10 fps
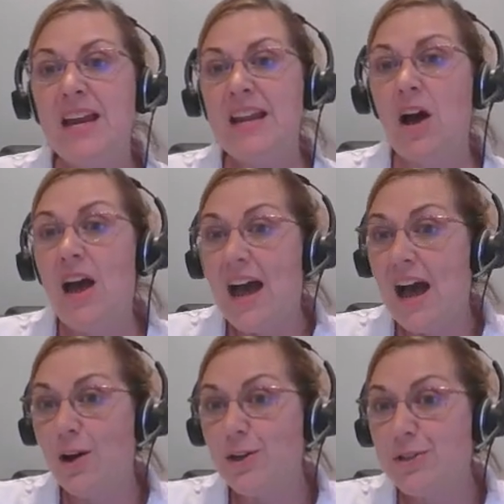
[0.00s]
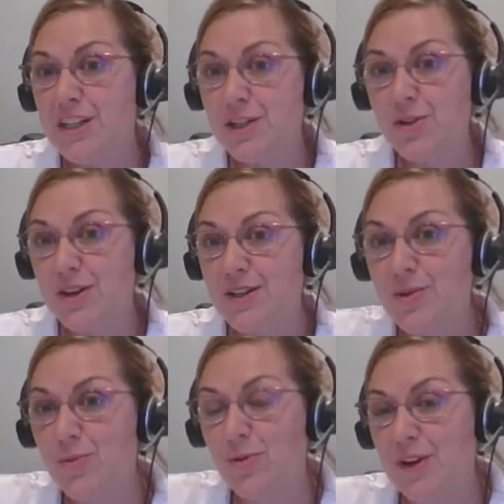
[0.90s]
Now, how your teacher is
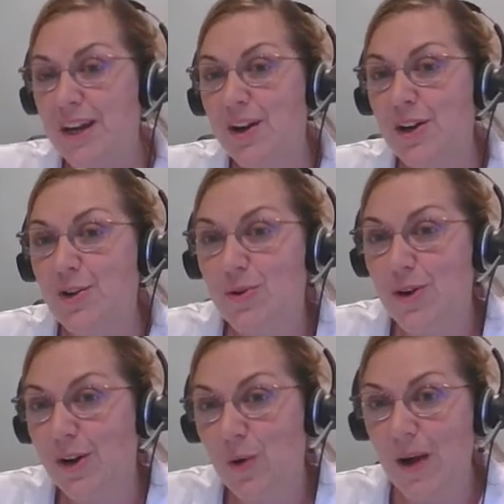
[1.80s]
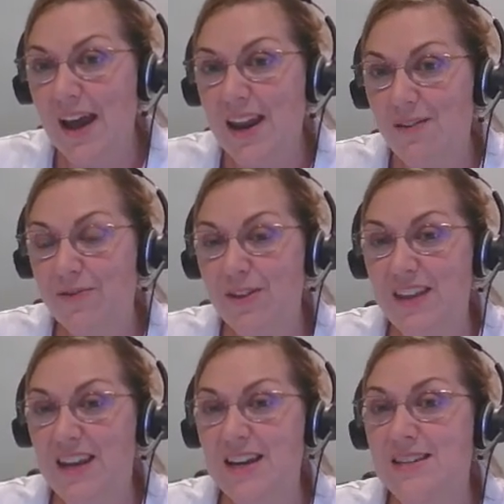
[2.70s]
awarding your credit for
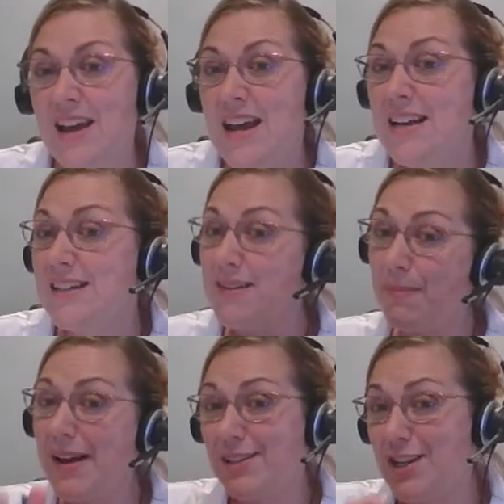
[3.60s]
these is going to might